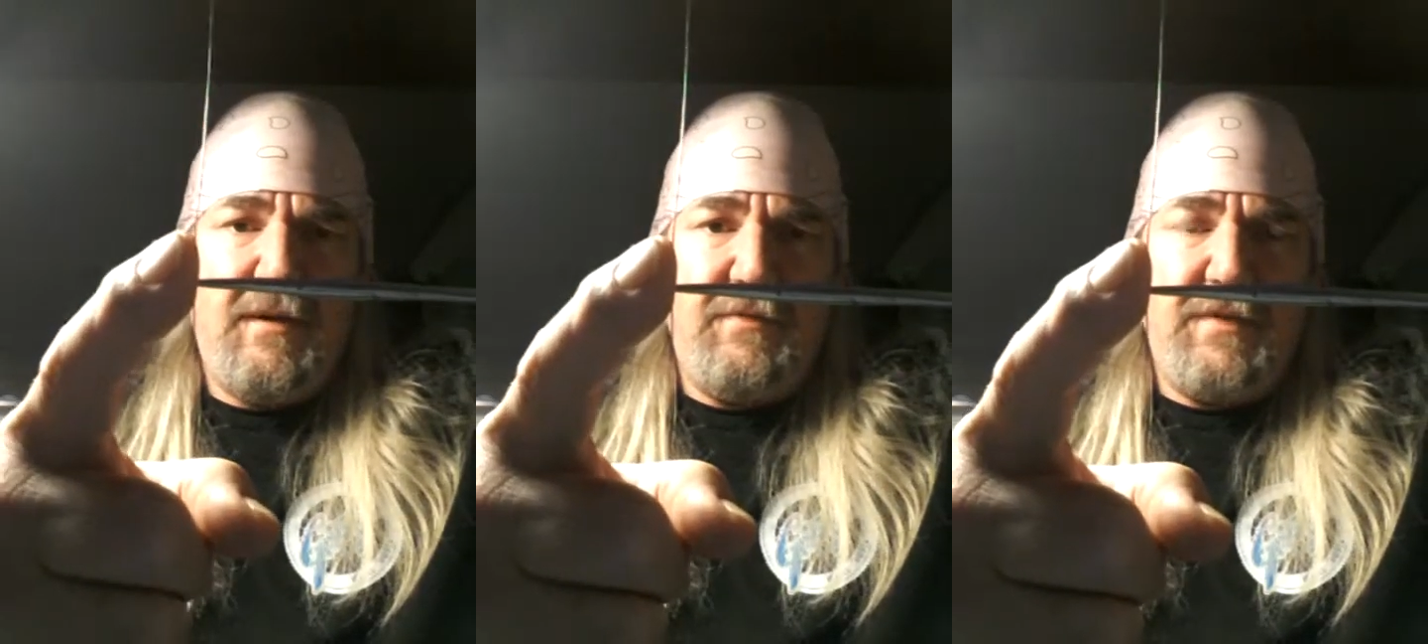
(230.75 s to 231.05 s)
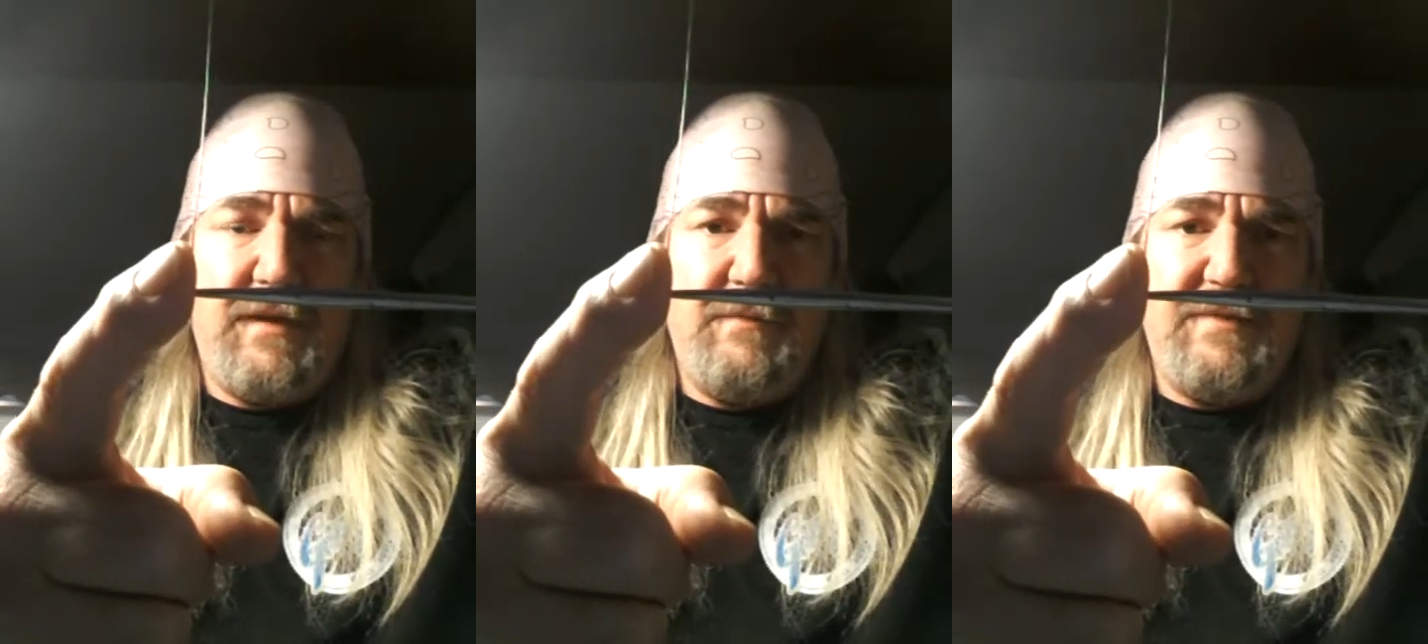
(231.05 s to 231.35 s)
of the
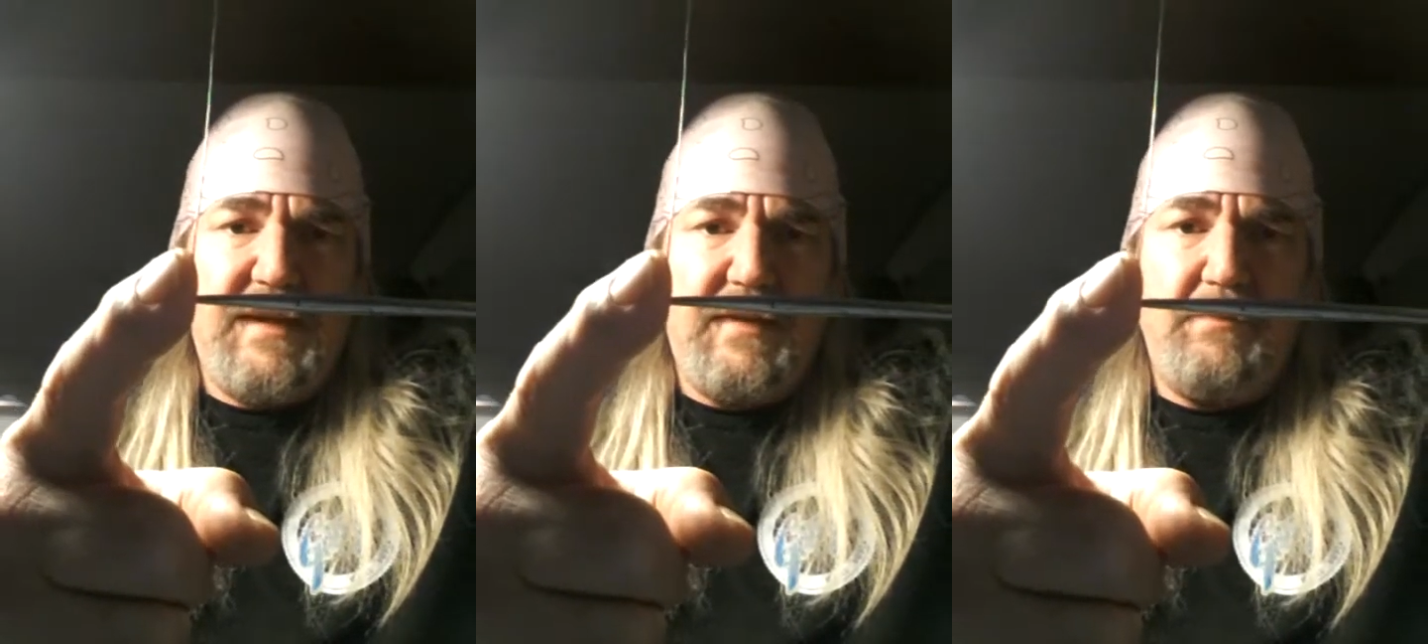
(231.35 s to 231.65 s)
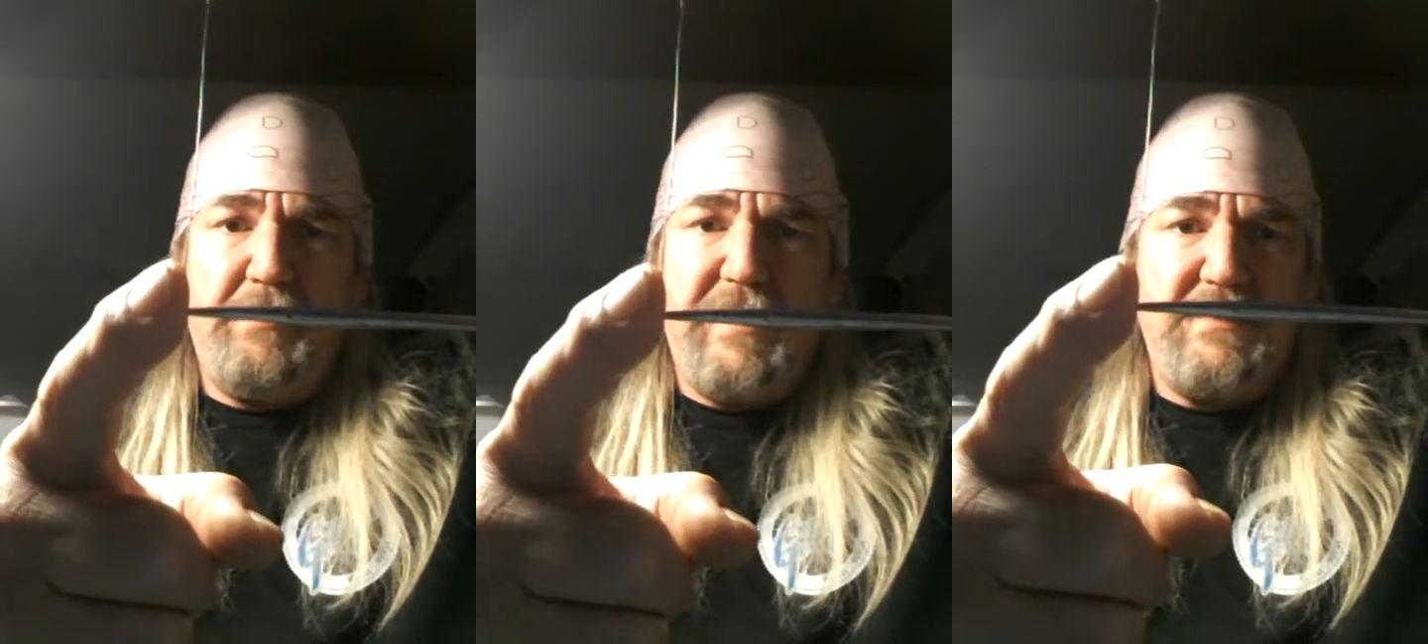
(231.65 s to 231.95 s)
hemostat
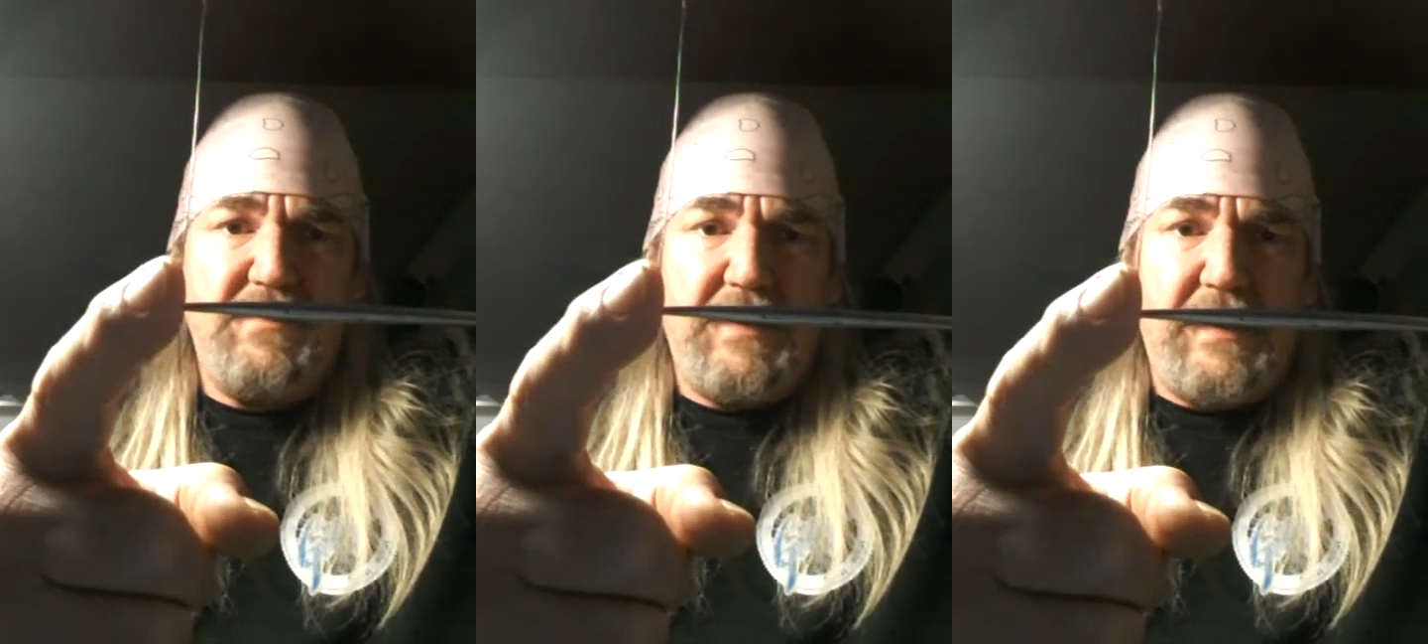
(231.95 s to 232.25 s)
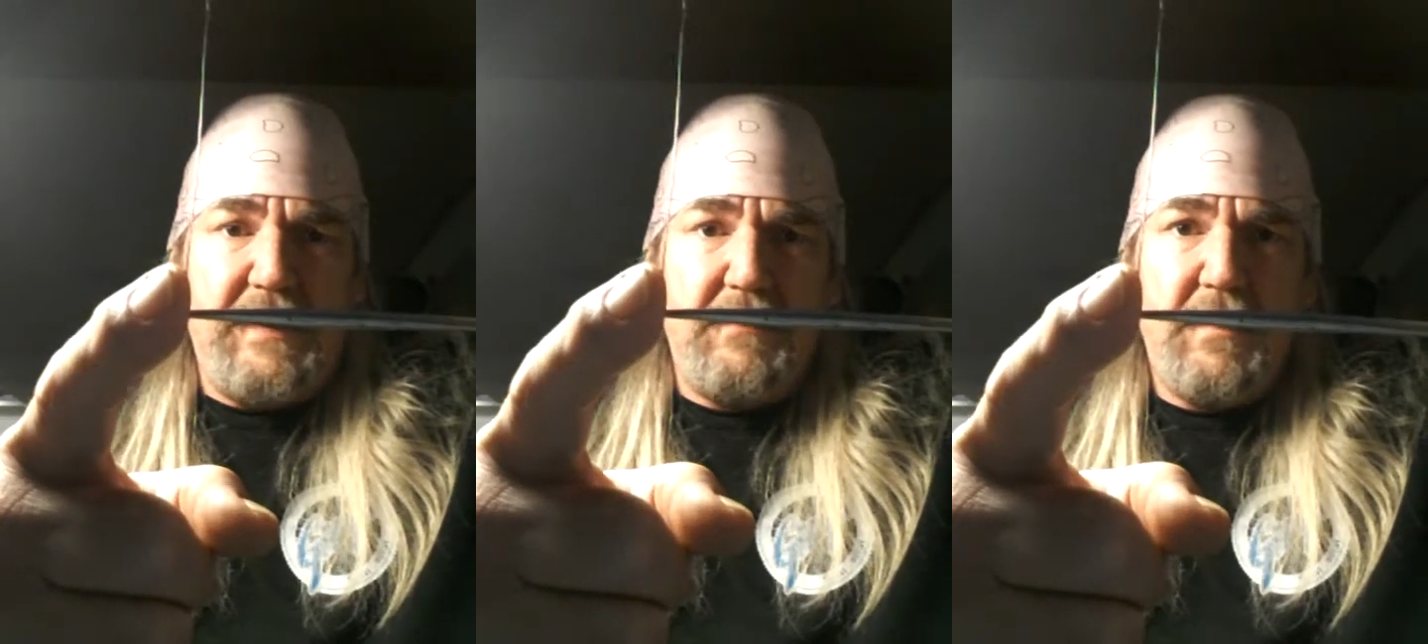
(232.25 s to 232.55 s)
best you can,